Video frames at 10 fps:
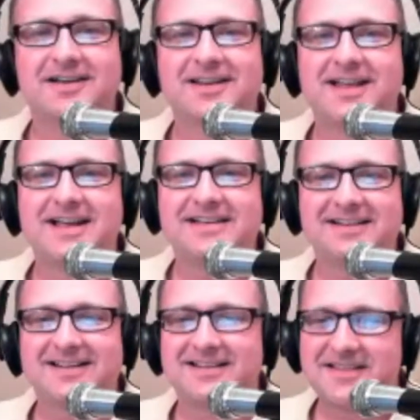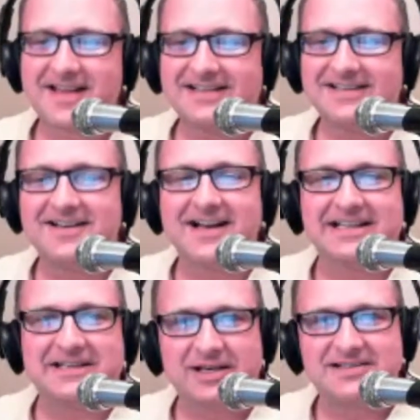That's a
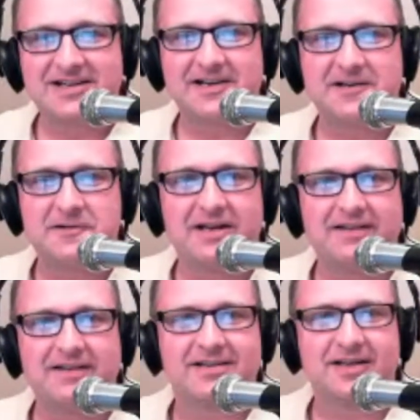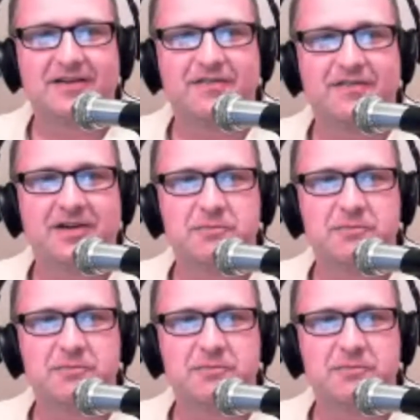lot to be excited about as a Kentucky fan.